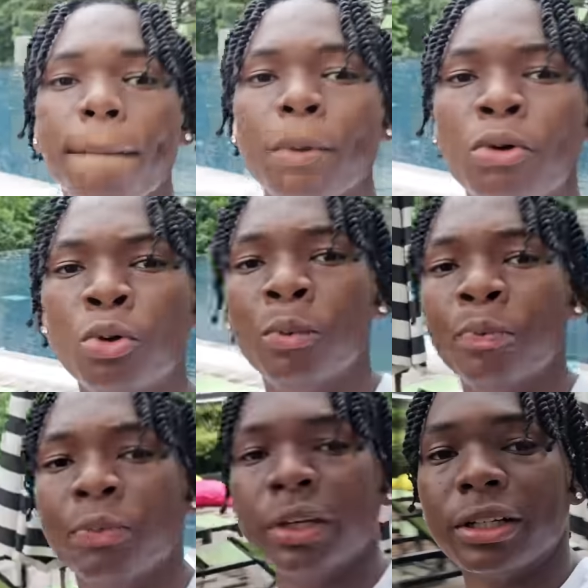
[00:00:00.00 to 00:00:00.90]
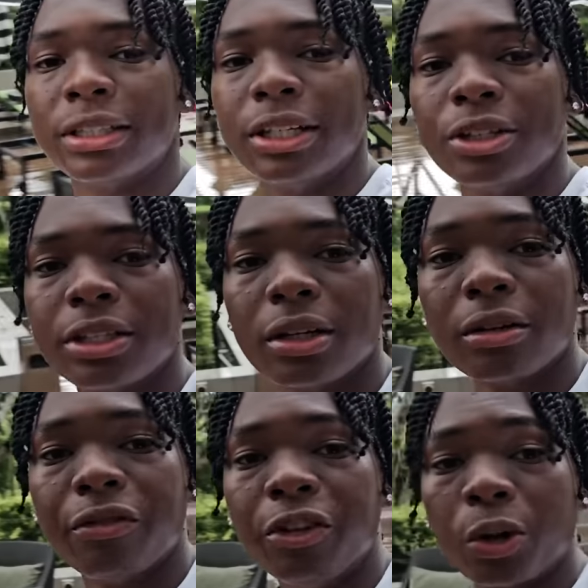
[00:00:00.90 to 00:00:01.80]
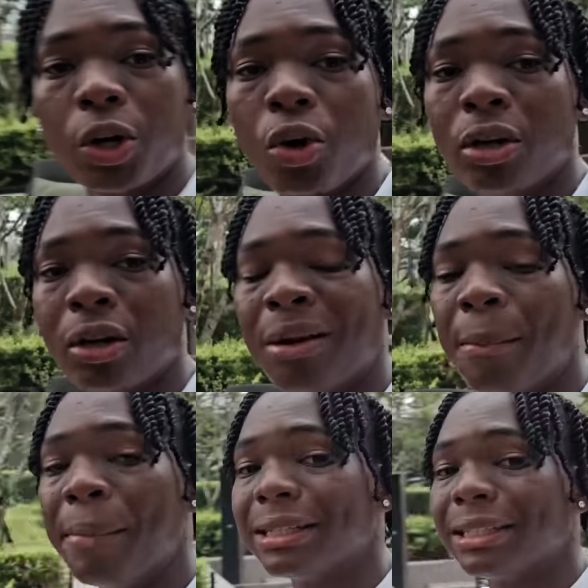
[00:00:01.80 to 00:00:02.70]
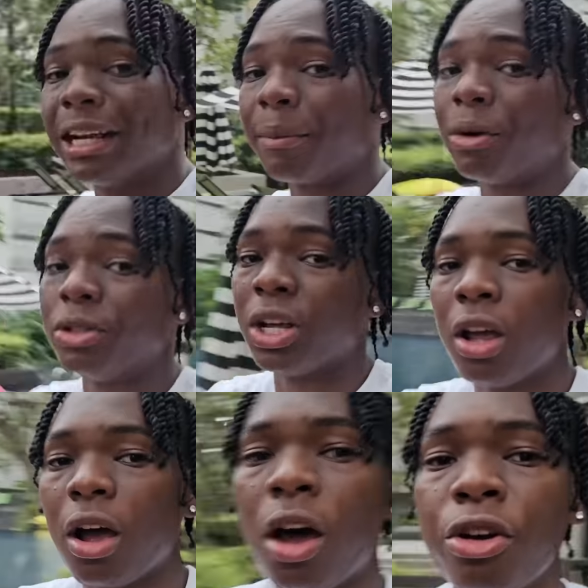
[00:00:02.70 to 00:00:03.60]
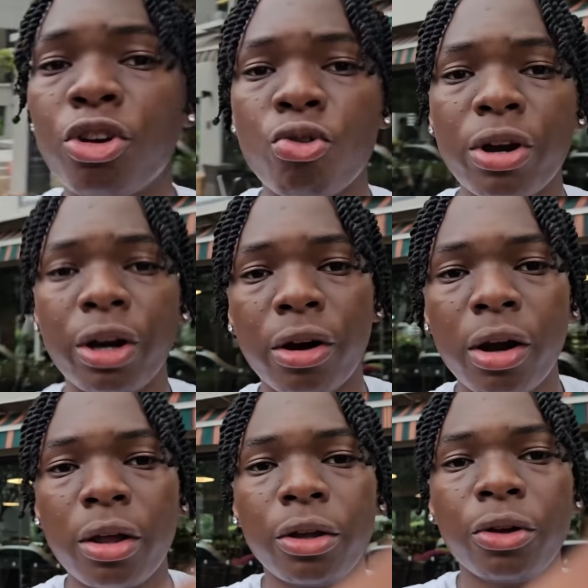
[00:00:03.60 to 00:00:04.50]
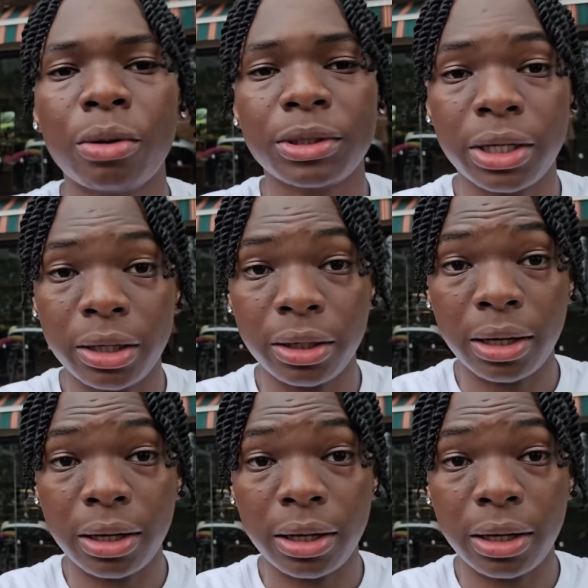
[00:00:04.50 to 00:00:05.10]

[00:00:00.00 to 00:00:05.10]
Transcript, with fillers: boom, you could see yourself. You're recording on the best cameras on the rear. You know what I'm saying?